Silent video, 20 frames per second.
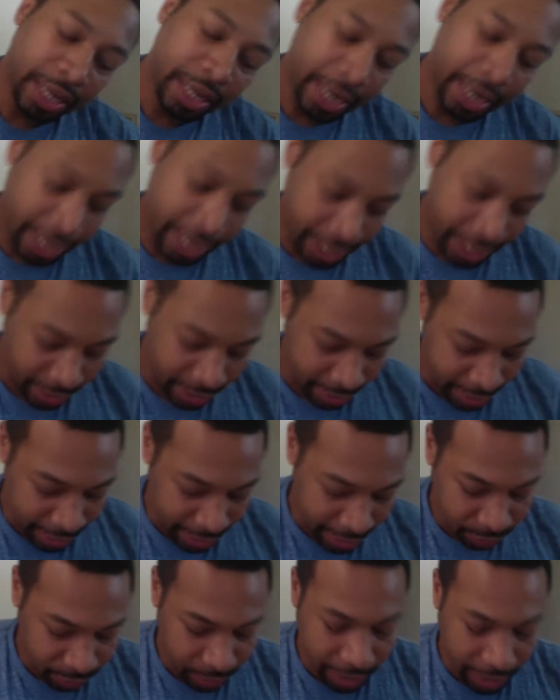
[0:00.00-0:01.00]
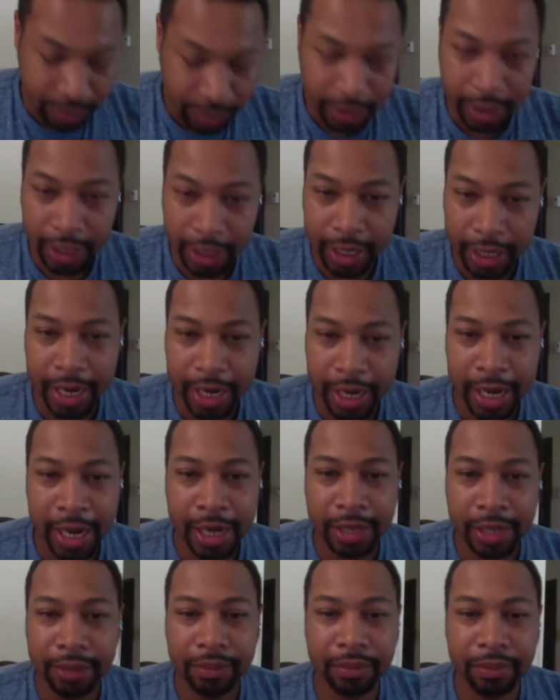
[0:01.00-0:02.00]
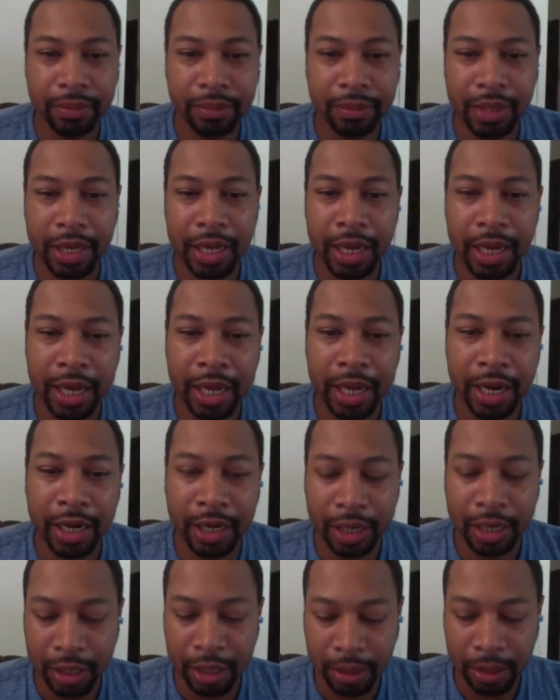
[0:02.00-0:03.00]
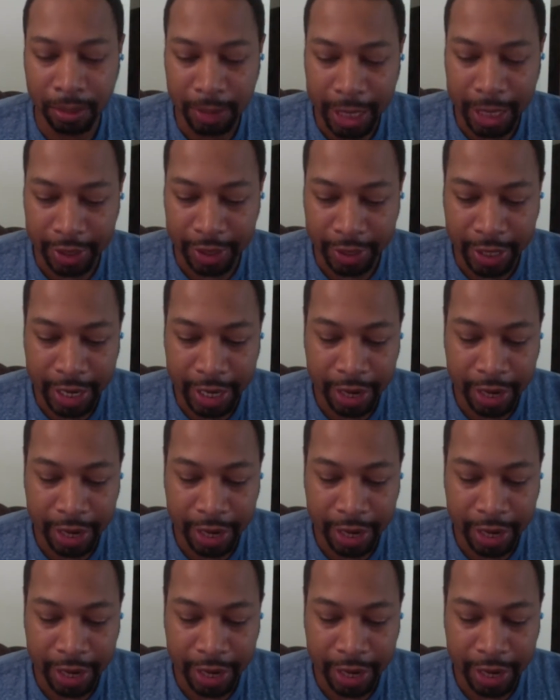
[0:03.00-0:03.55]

and that's what I was looking at and um, and then I